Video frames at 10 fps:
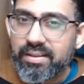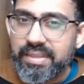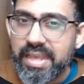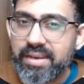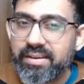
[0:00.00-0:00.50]

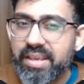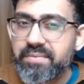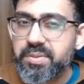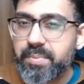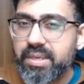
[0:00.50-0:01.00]
then it
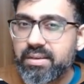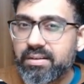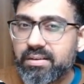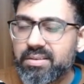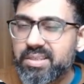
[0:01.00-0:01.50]
gives me
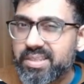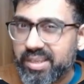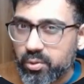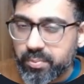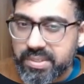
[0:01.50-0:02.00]
a
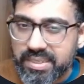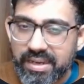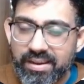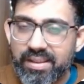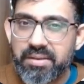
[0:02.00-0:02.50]

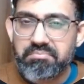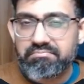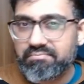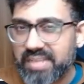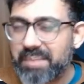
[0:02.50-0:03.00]
0%, and
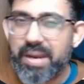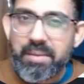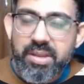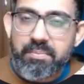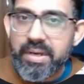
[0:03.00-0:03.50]
that might
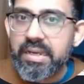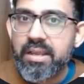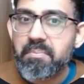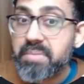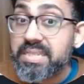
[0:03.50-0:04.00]
be a bit
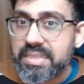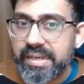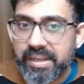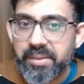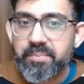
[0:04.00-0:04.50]

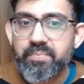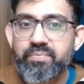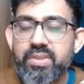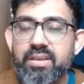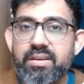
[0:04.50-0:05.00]
misleading.
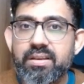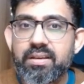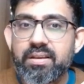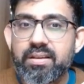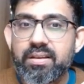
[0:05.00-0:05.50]

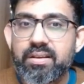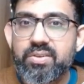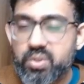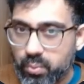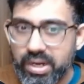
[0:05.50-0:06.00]

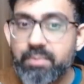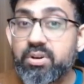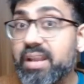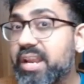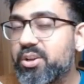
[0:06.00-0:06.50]
So what I would
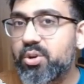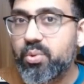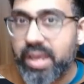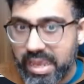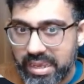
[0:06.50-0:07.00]
like to do
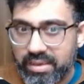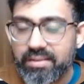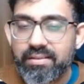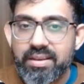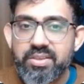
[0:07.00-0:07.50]
here
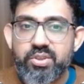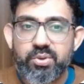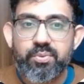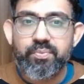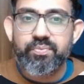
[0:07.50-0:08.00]
is to